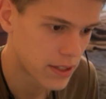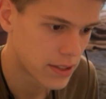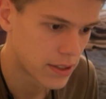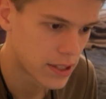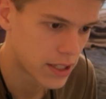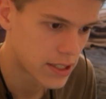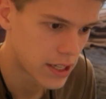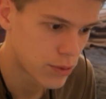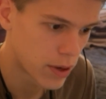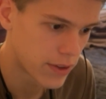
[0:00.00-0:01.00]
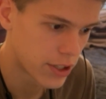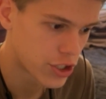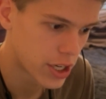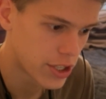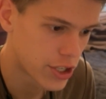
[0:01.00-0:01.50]
Takes. We have an
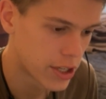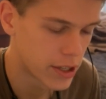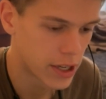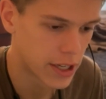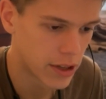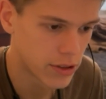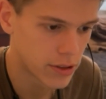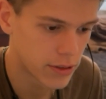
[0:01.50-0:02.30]
exchange. And now